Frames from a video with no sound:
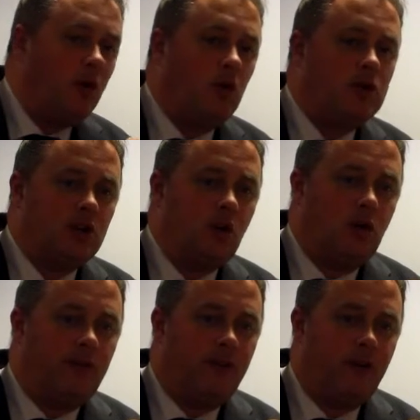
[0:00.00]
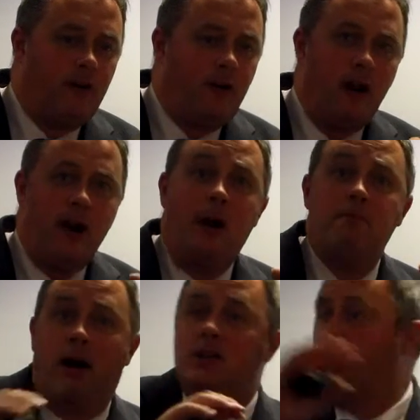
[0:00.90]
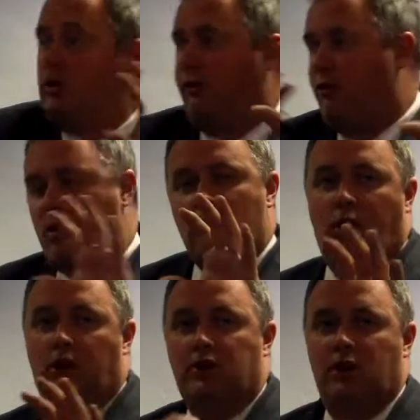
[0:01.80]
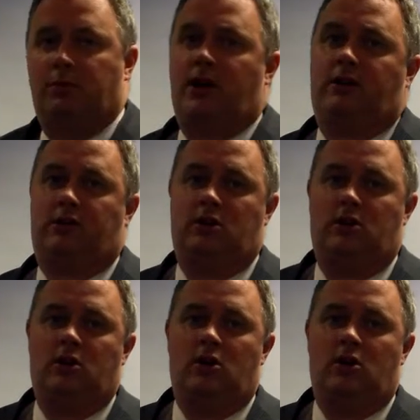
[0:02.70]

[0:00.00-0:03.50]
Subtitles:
you're going to go for a modular framework to your product,